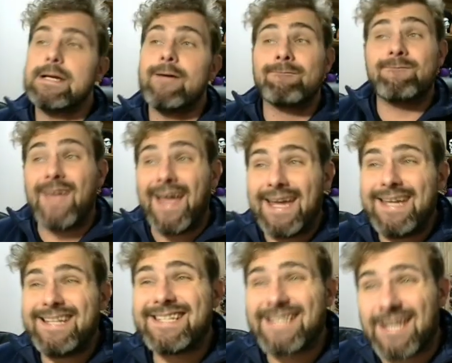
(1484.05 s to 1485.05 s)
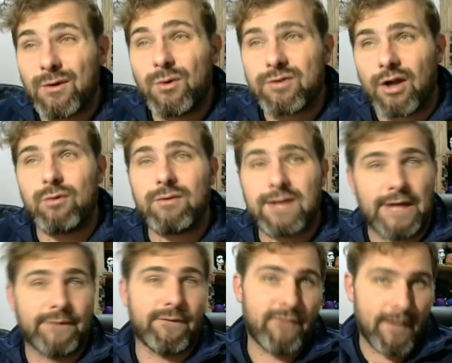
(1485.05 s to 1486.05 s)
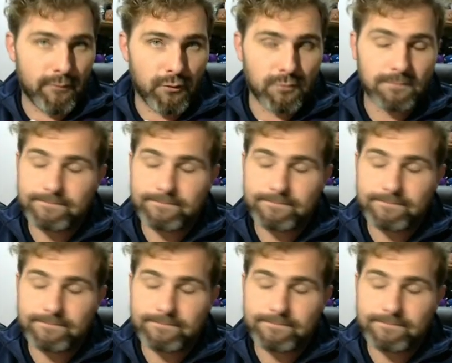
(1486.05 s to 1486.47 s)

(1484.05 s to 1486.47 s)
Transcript: They still don't give ephemeral.